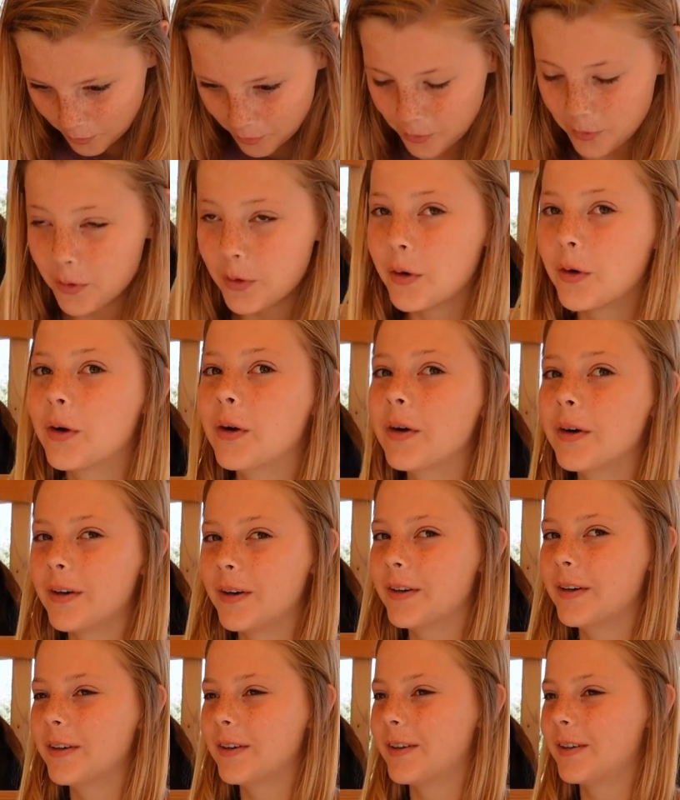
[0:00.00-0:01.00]

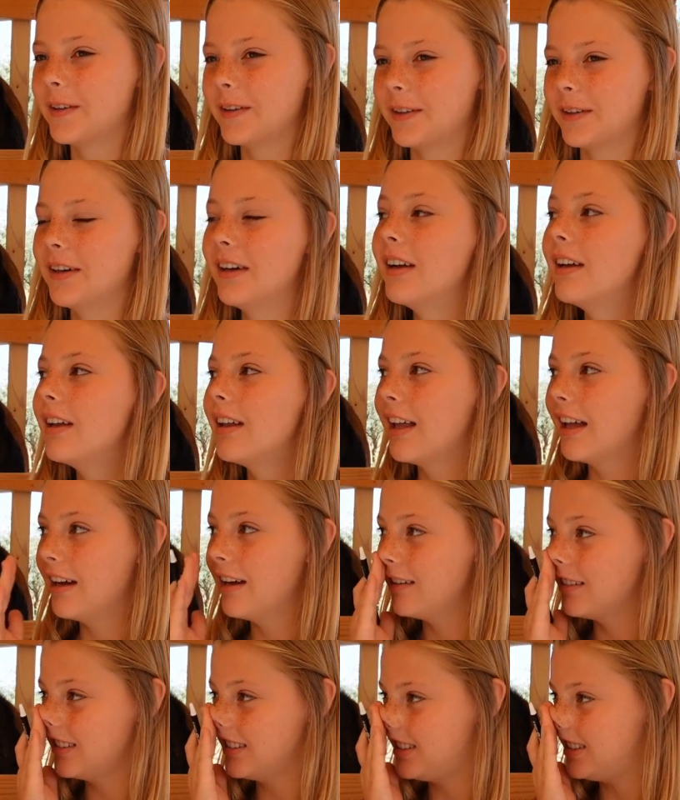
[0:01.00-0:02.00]
So
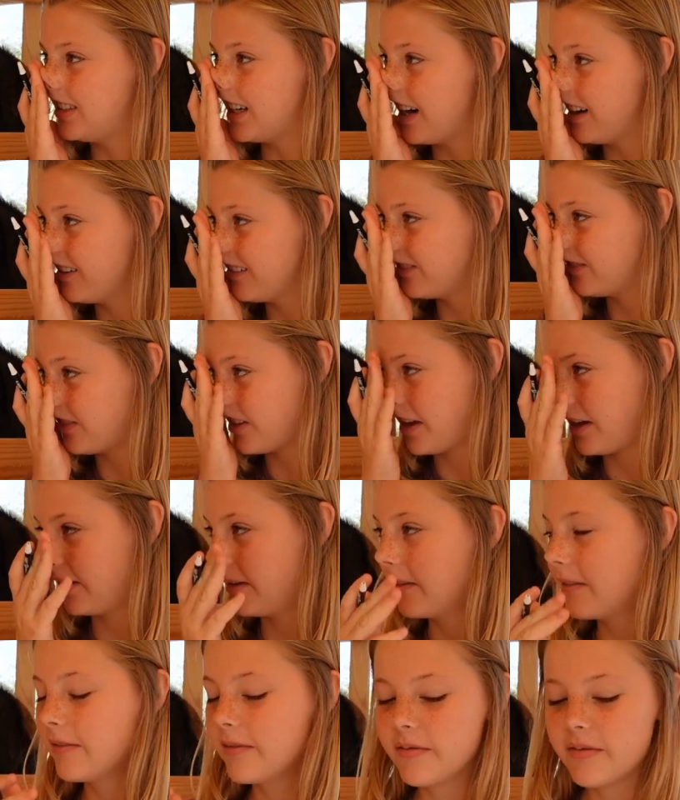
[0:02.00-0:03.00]
Wildy gave
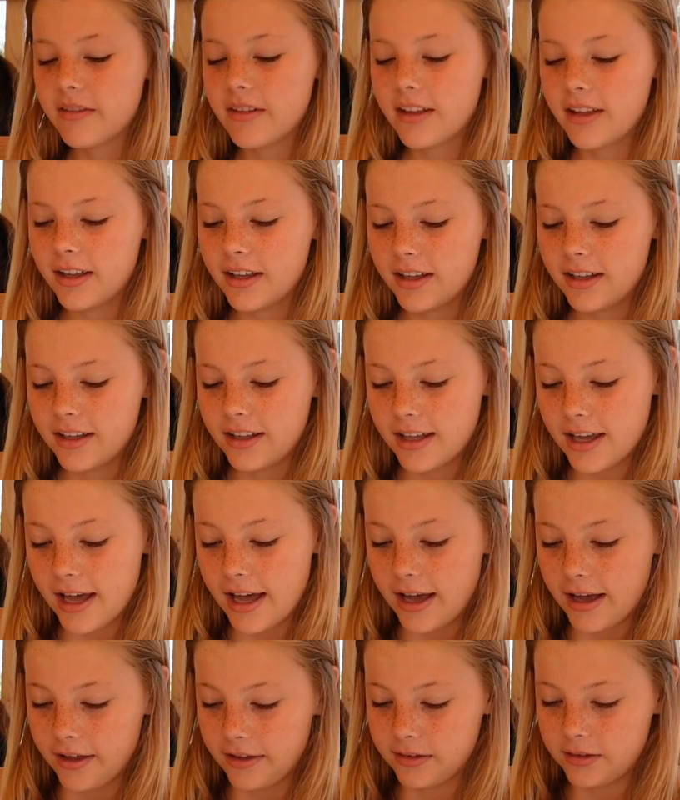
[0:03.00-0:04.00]
2.3 pounds?
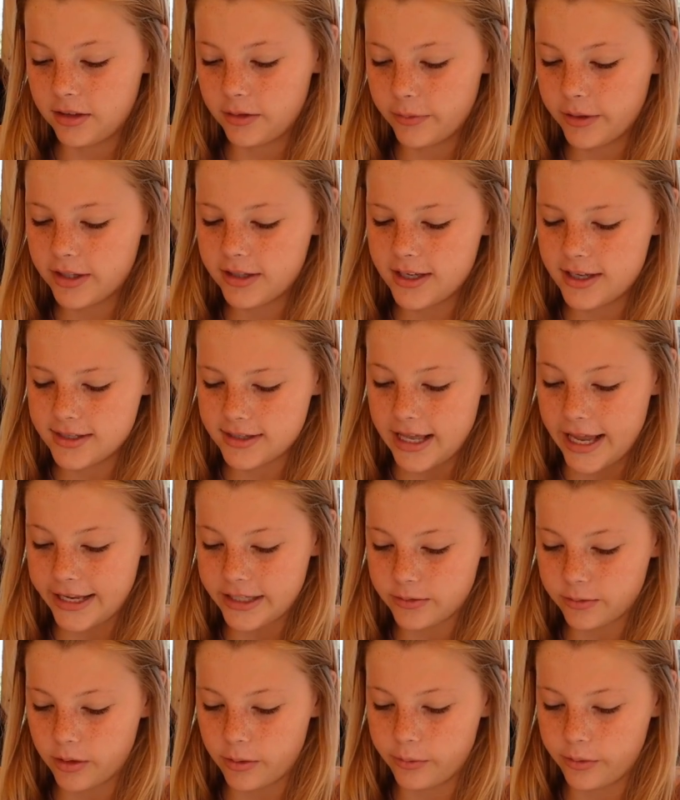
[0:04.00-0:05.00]
Yeah, Wildy's
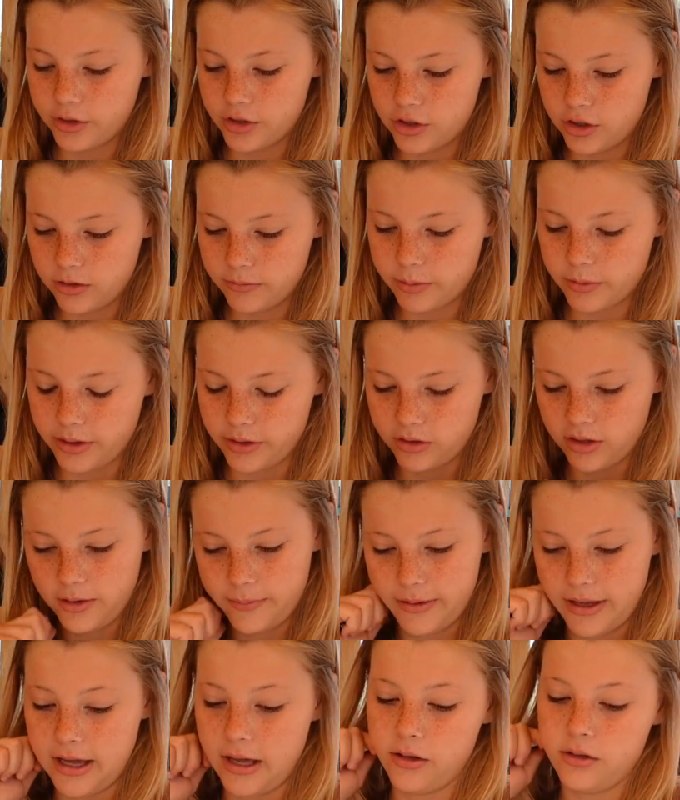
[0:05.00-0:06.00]
last one was 2.3
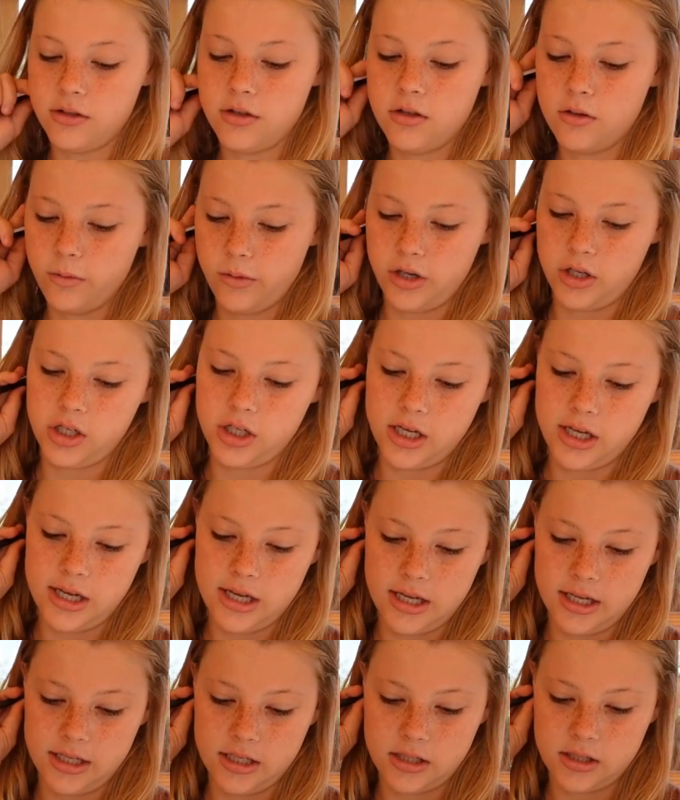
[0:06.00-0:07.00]
pounds, which
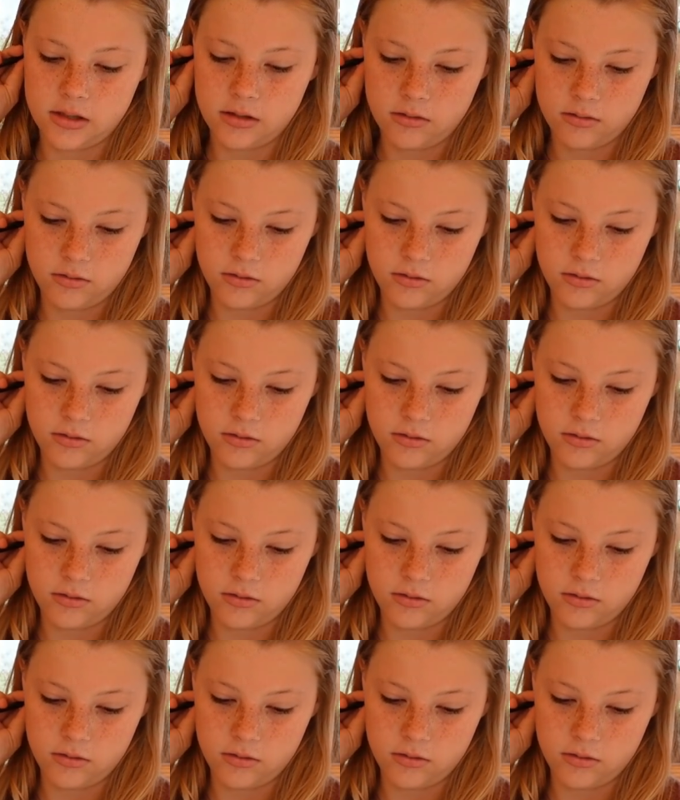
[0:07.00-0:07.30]
is